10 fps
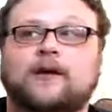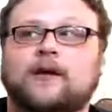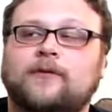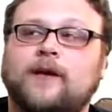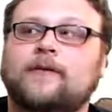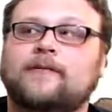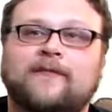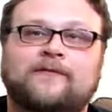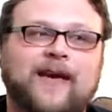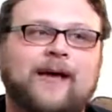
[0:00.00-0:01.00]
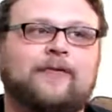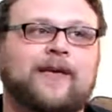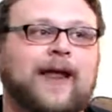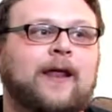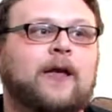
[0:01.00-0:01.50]
I found
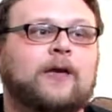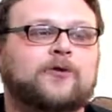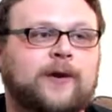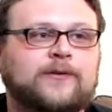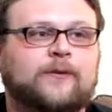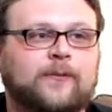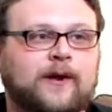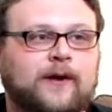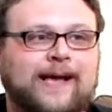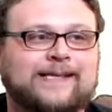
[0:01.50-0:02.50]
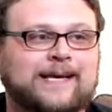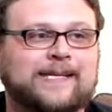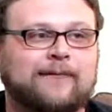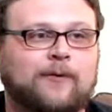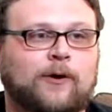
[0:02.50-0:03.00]
that transforming our guys
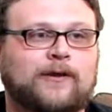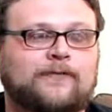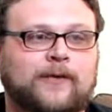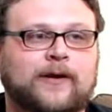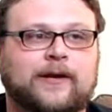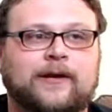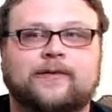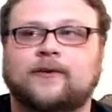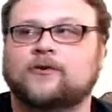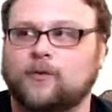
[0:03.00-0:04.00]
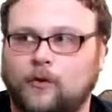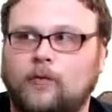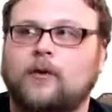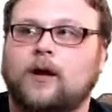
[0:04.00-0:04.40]
anytime we want is very good against control.